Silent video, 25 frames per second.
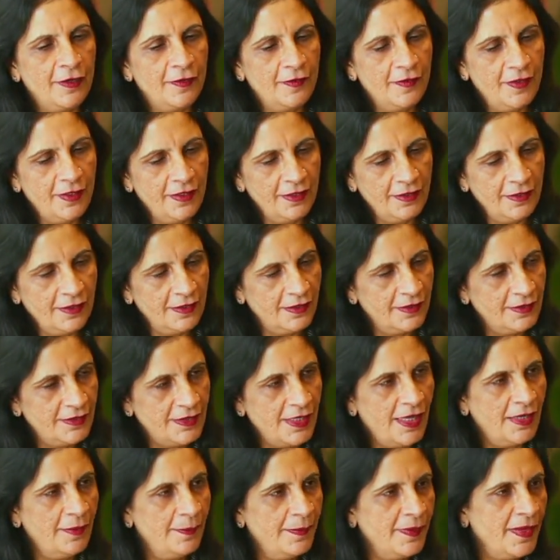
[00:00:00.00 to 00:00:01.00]
then
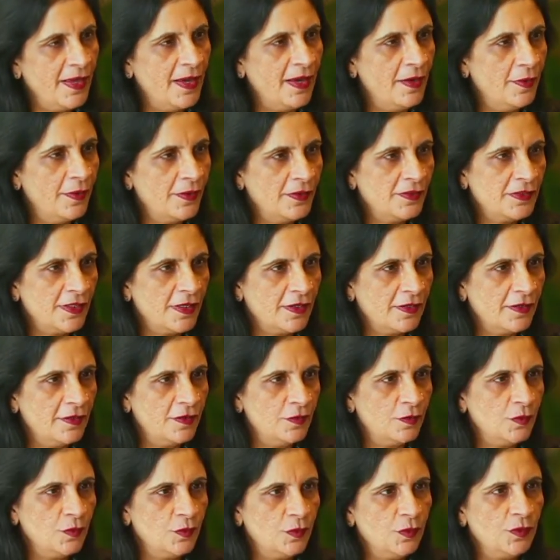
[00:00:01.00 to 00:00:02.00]
tell me how exactly
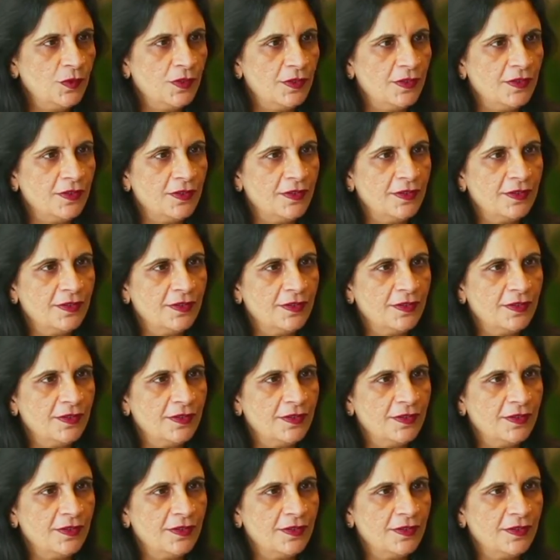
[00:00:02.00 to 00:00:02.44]
to do it.